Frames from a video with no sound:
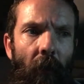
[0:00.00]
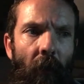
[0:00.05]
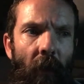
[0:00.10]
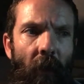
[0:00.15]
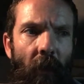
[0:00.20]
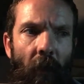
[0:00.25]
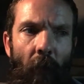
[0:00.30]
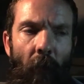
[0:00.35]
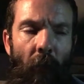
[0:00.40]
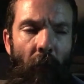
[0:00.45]

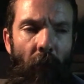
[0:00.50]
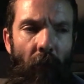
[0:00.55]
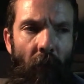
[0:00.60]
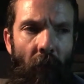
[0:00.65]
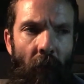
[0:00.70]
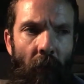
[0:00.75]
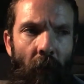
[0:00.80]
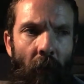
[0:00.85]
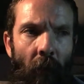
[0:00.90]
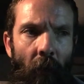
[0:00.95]
this
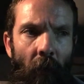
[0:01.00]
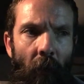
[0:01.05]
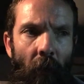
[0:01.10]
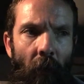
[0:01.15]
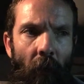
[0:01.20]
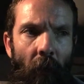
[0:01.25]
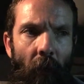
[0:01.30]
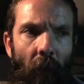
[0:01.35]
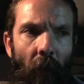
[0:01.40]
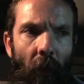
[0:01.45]
chameleon,
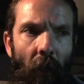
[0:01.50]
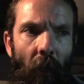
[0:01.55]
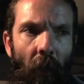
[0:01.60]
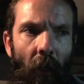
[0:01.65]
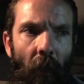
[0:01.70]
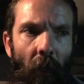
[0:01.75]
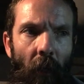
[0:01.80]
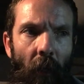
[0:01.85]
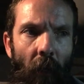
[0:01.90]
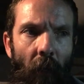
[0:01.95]

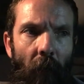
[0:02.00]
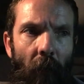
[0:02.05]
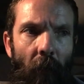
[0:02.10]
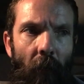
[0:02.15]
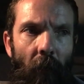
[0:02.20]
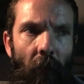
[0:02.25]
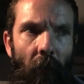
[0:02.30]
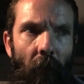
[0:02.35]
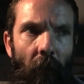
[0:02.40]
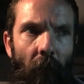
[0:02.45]
that
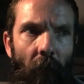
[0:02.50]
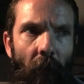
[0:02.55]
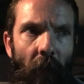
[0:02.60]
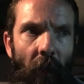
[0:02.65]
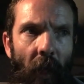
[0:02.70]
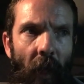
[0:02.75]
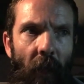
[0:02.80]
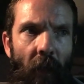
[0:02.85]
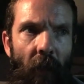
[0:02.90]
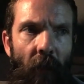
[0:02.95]
I